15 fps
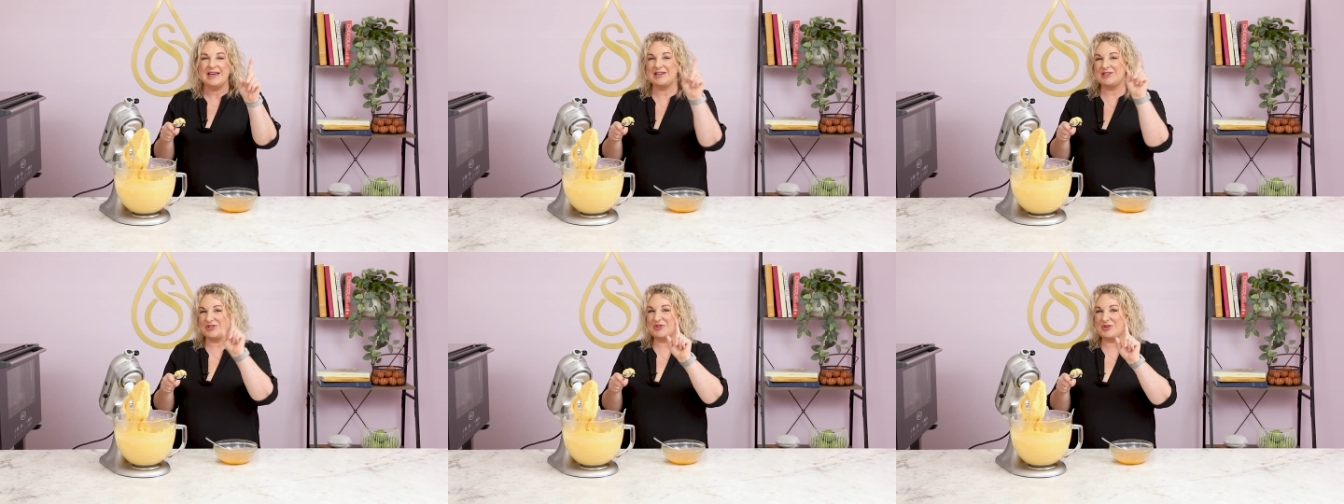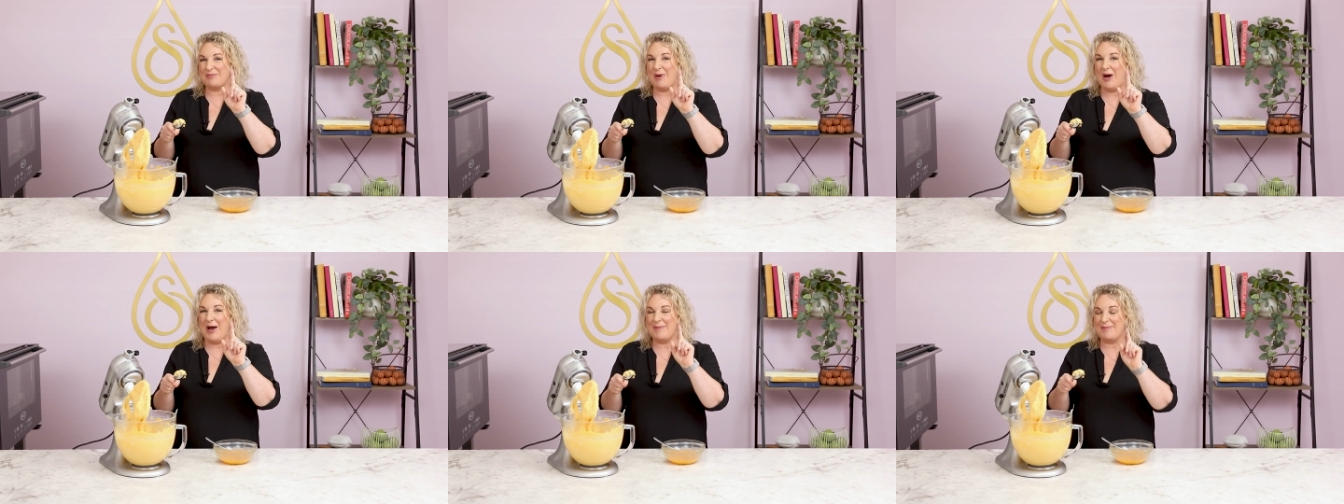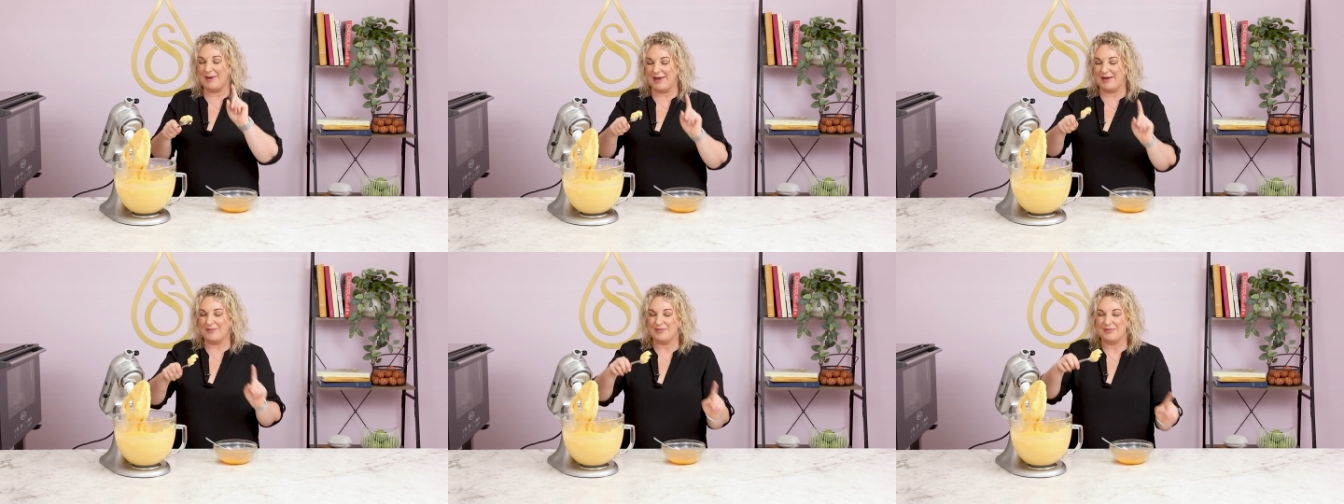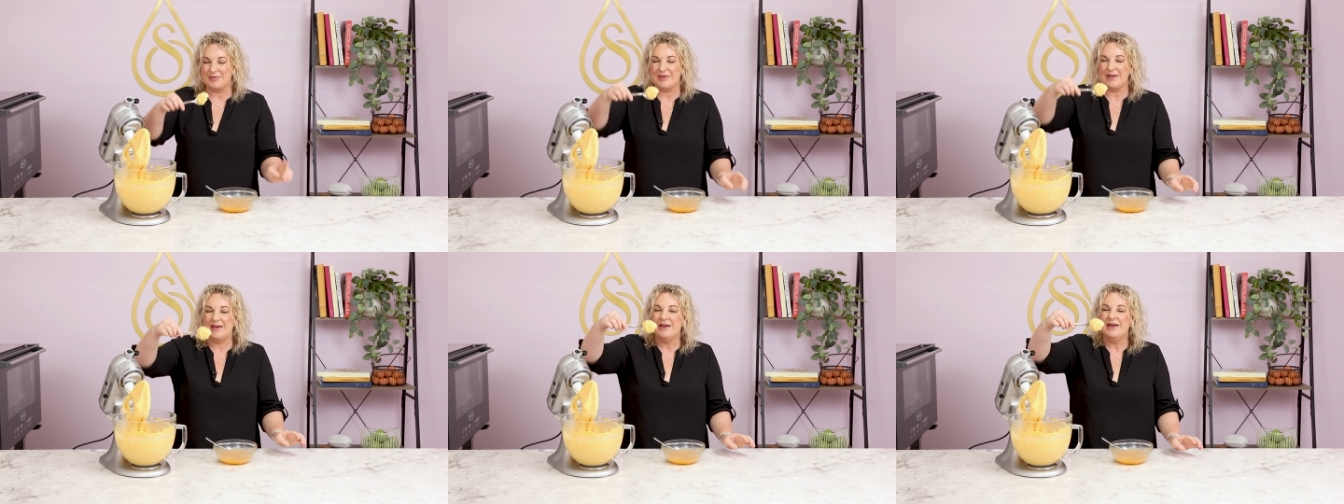until the piping.
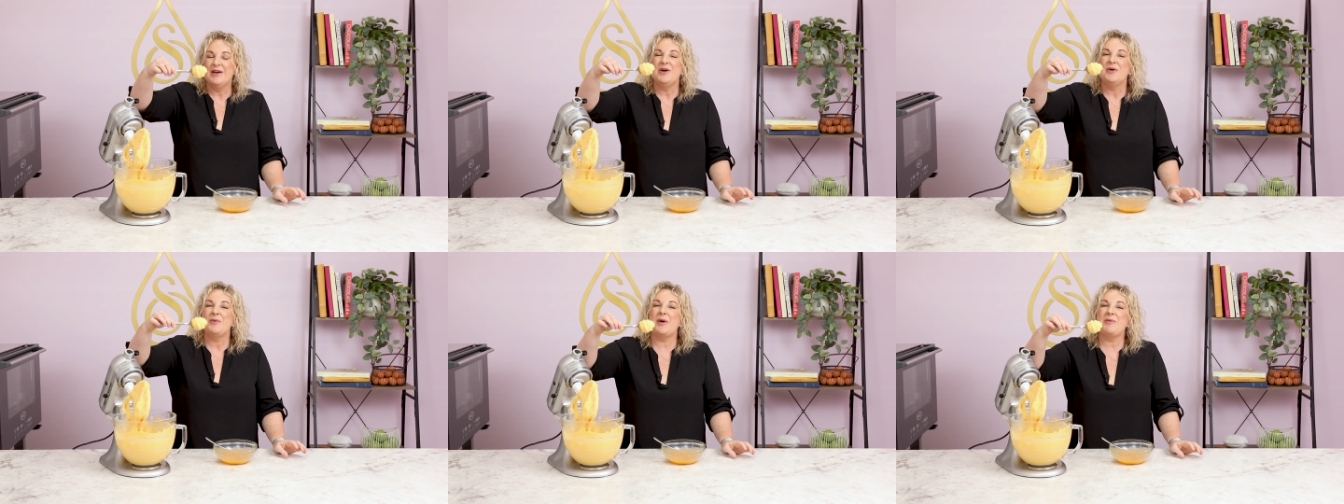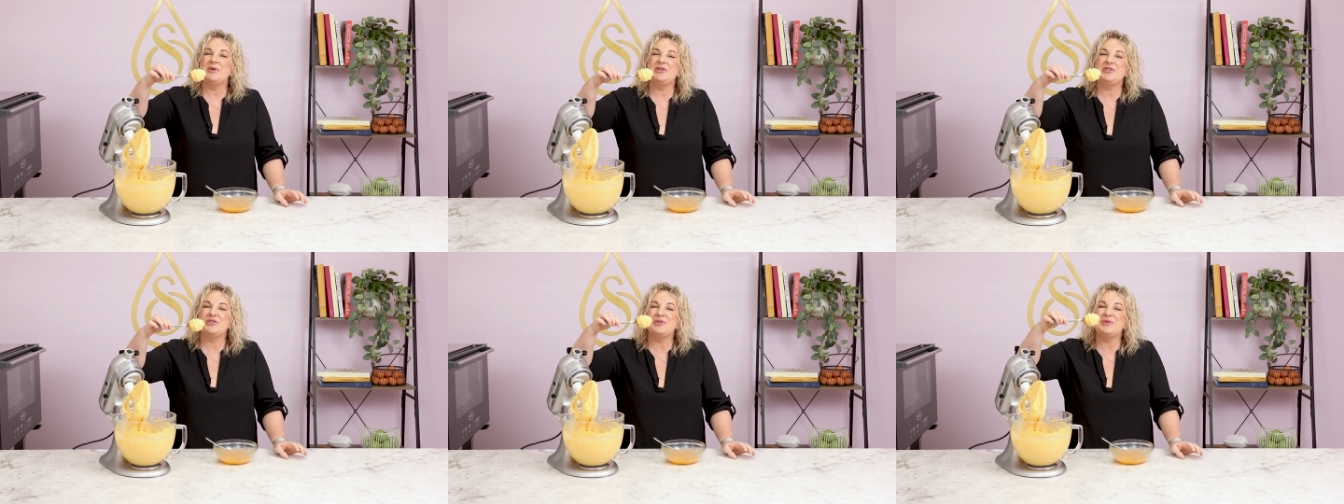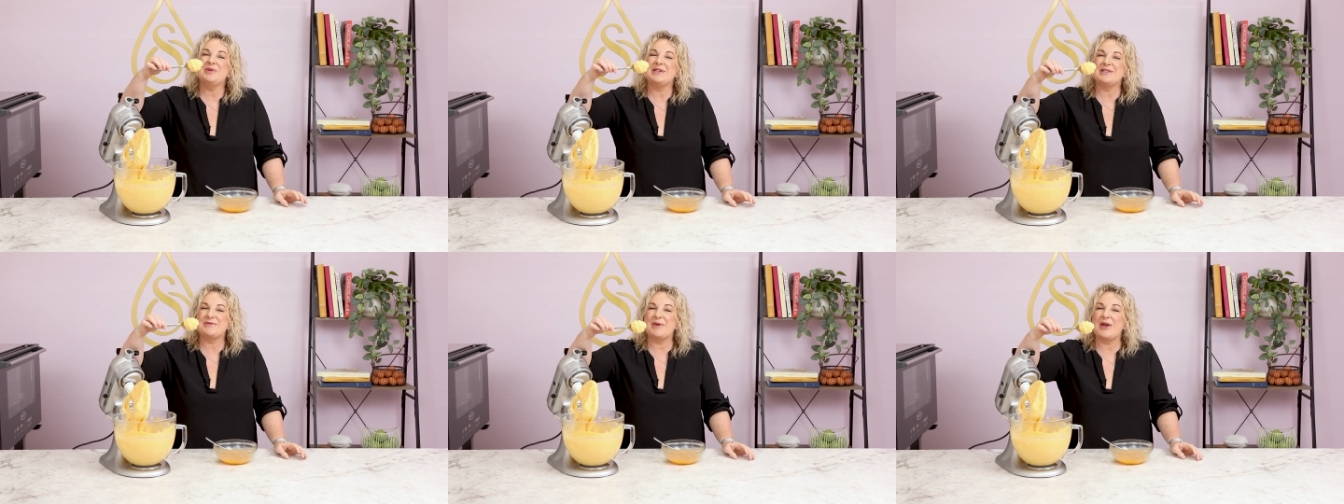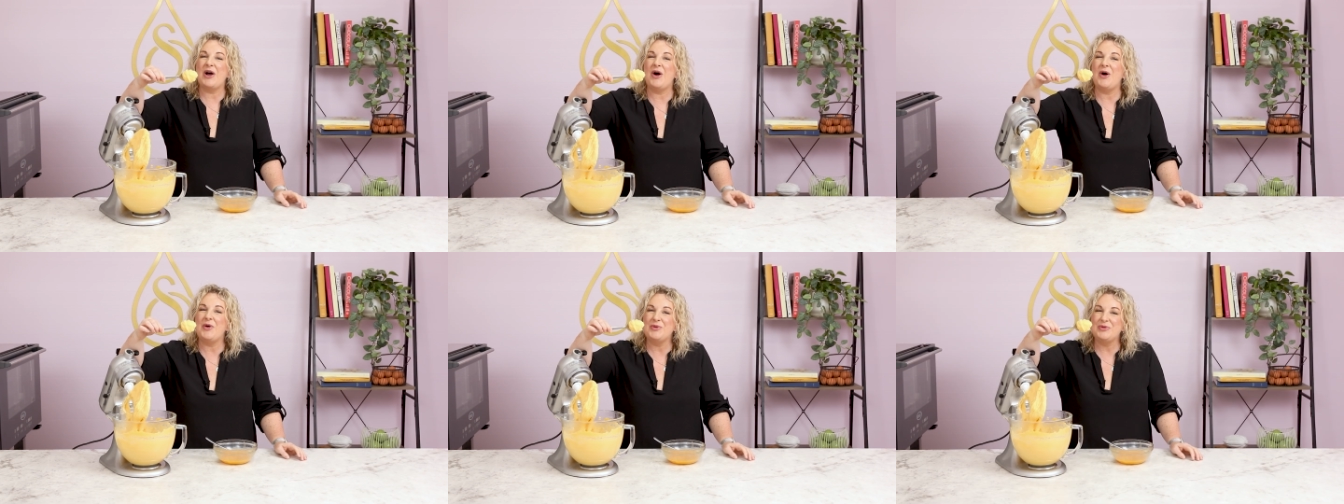What we do is we
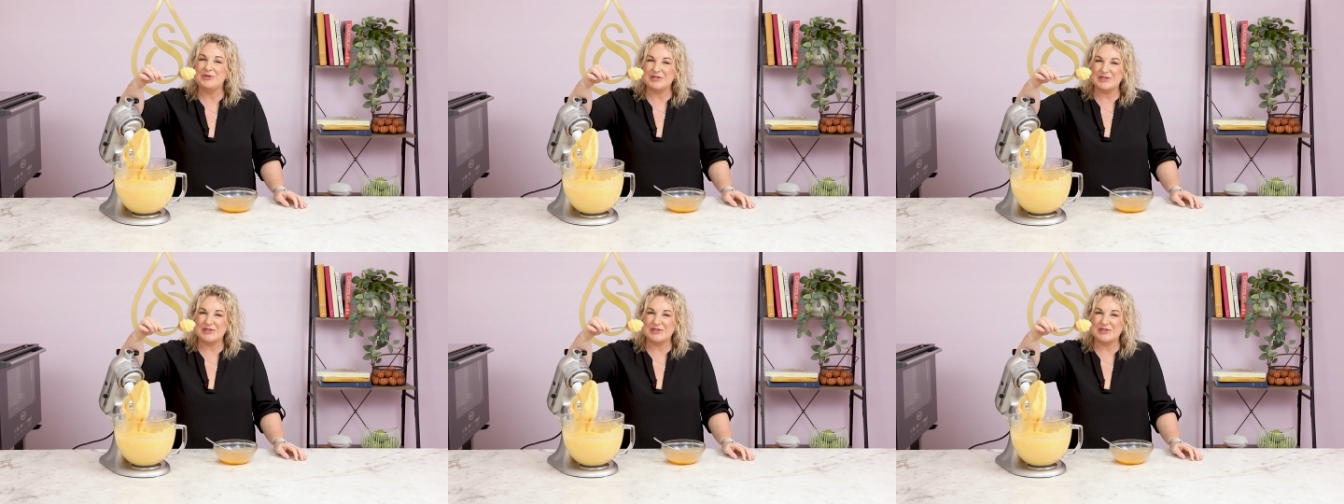hold the